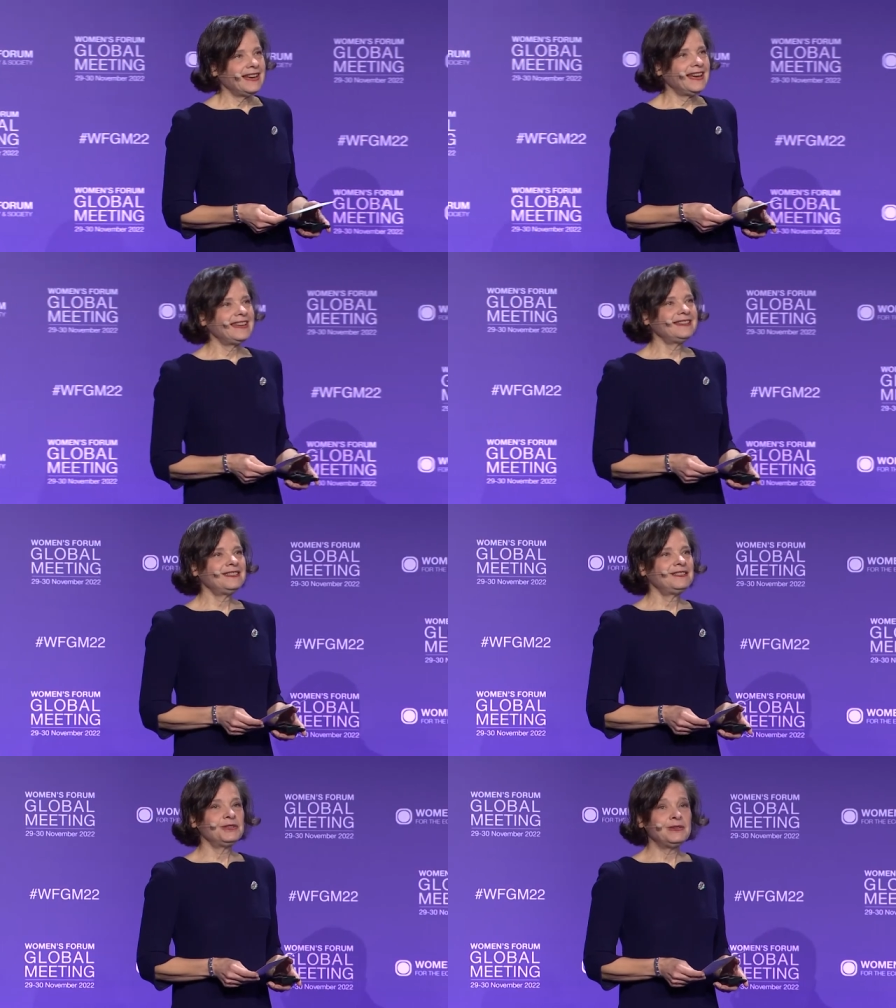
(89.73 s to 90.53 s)

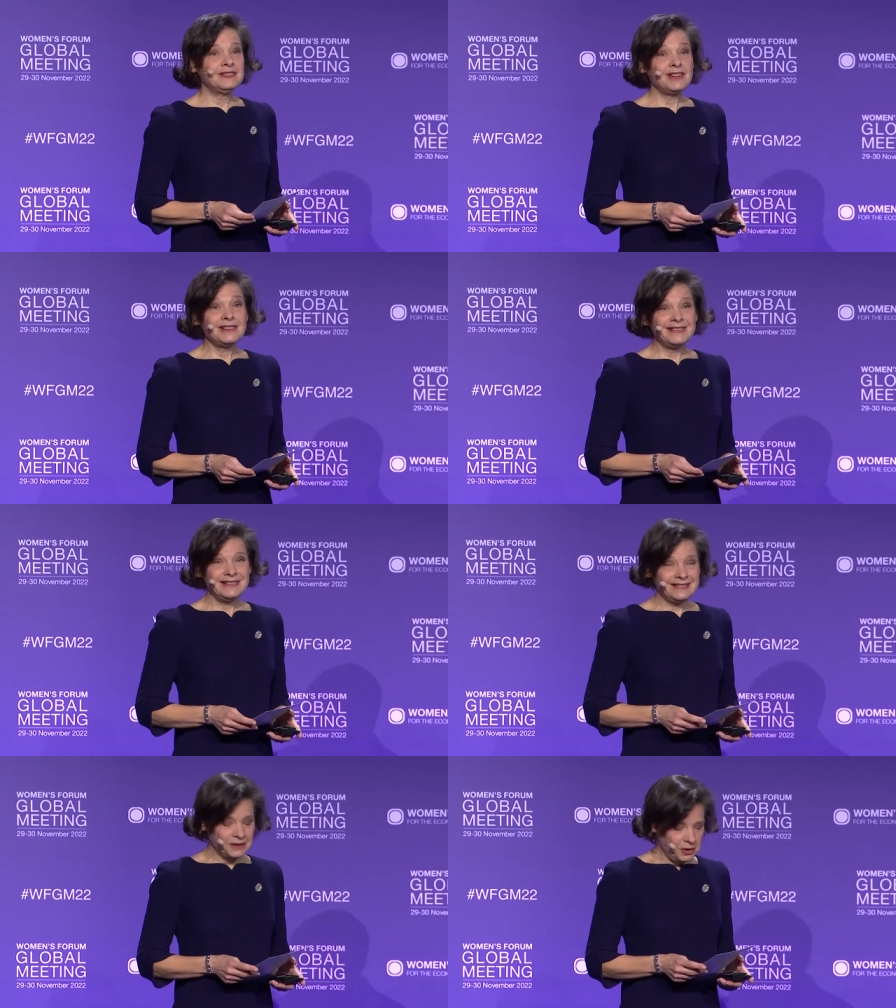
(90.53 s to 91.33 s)
and to start
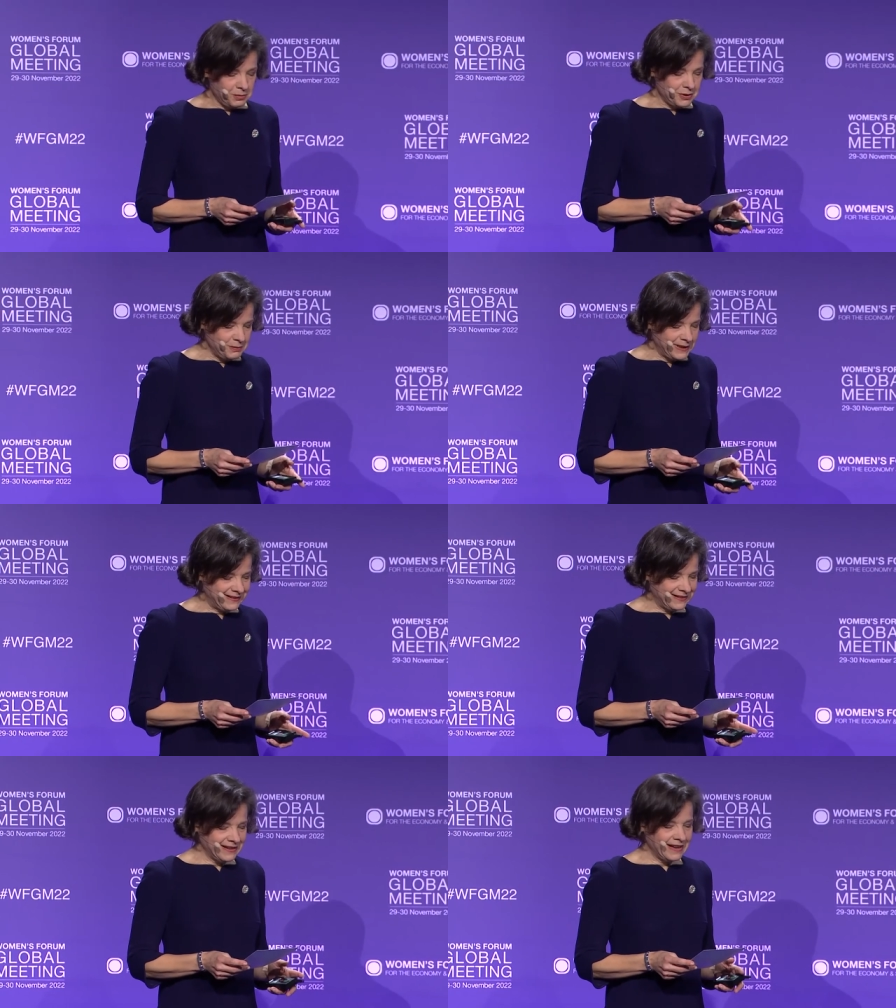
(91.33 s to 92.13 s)
this global
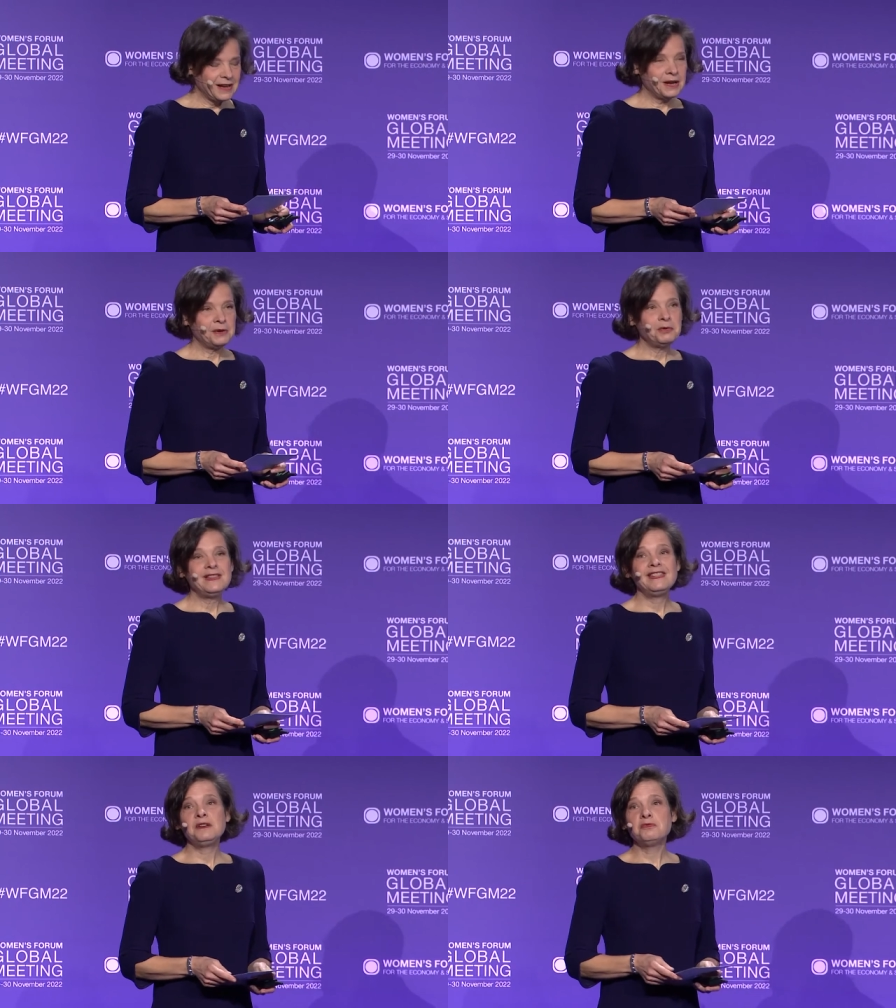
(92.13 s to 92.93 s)
meeting
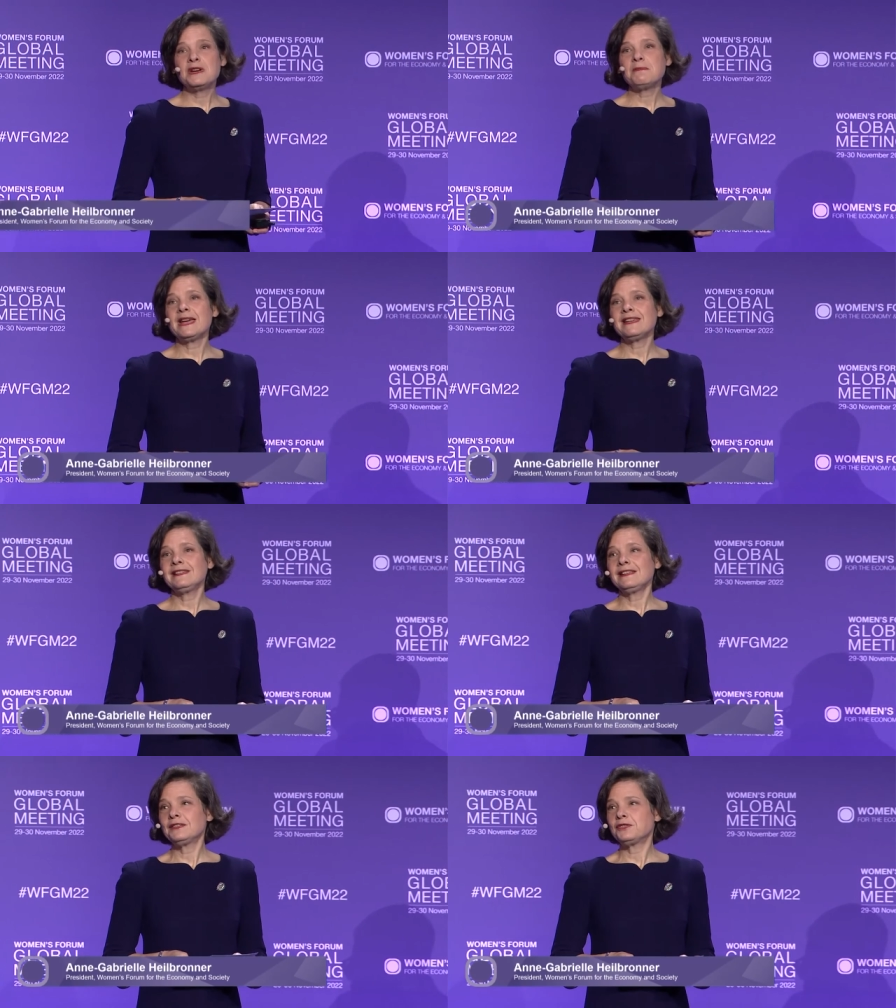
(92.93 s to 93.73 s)
with the
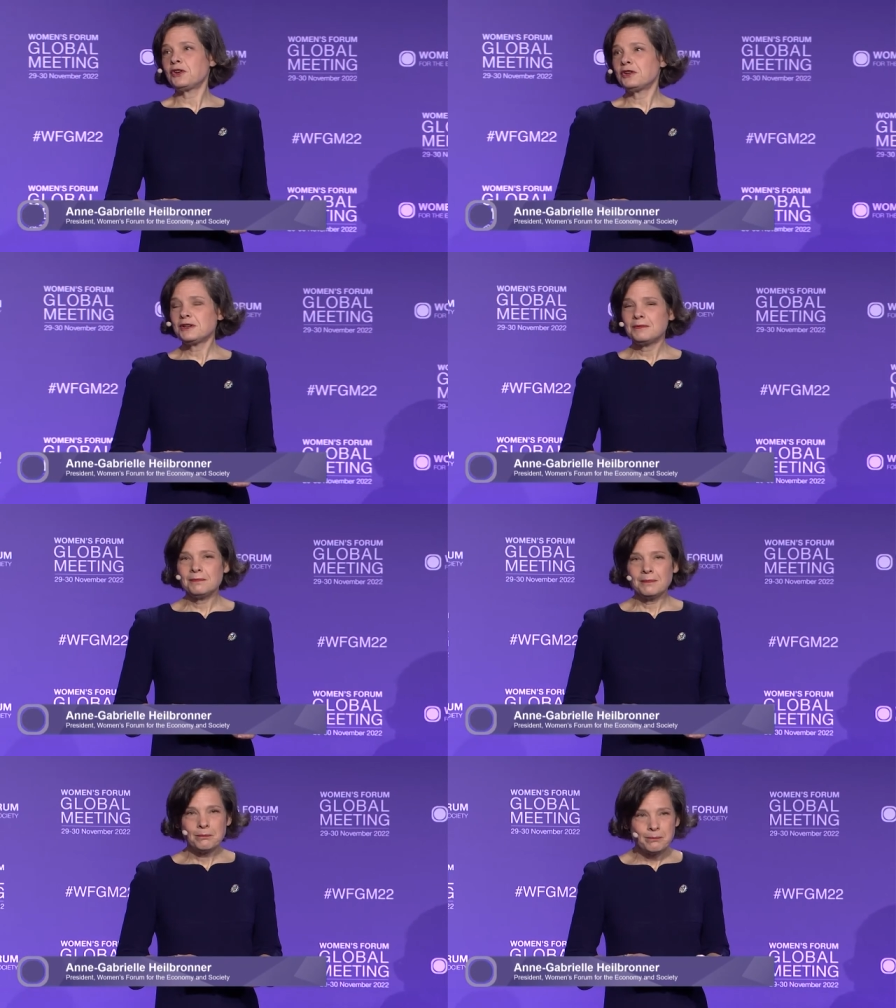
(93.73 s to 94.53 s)
Women's
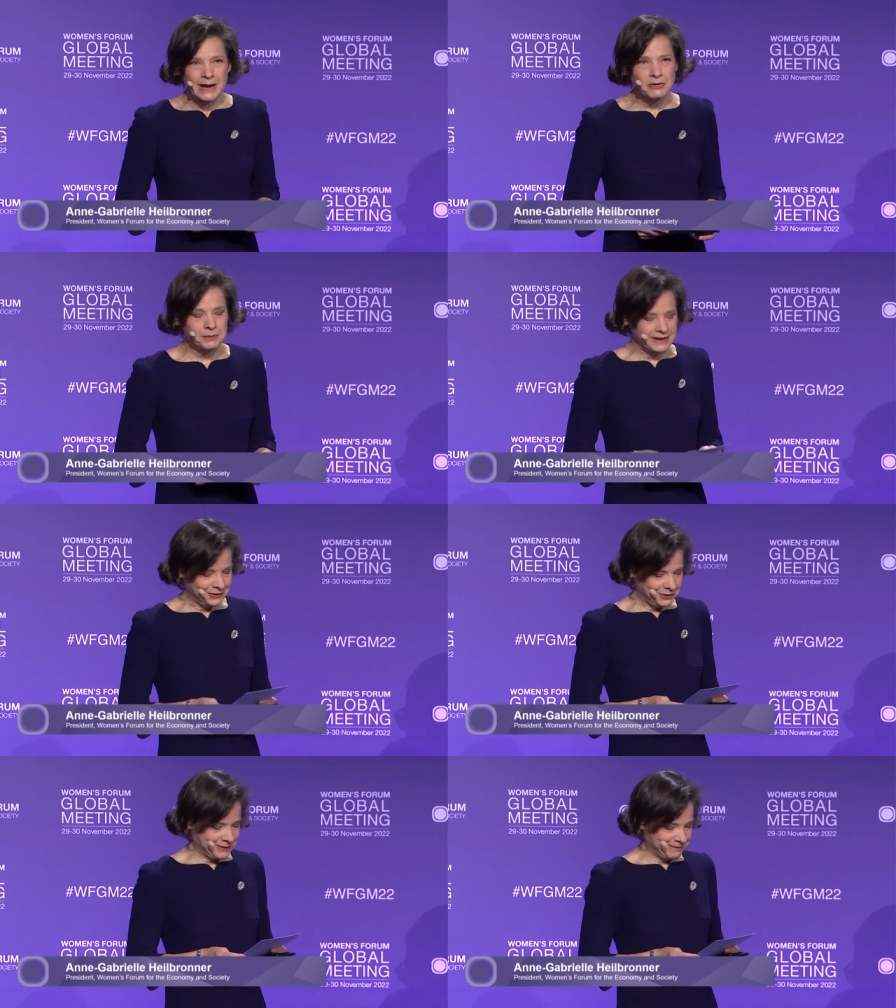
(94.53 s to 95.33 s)
Forum
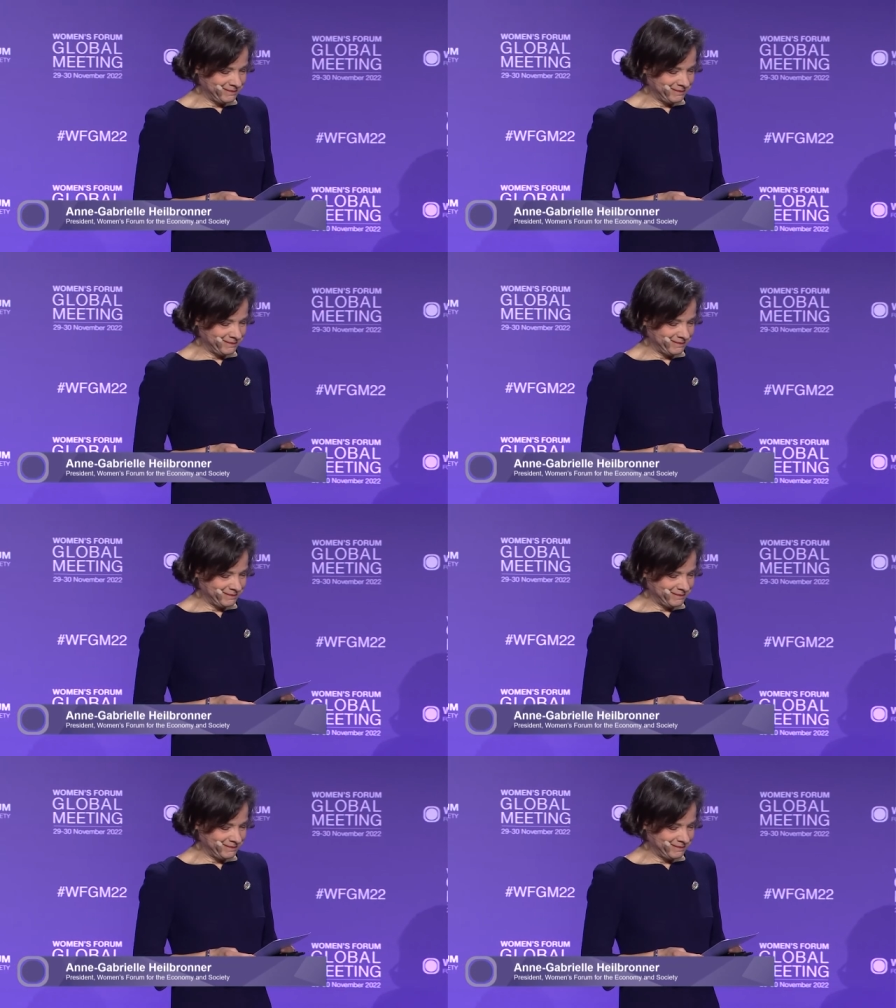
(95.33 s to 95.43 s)
Barometer.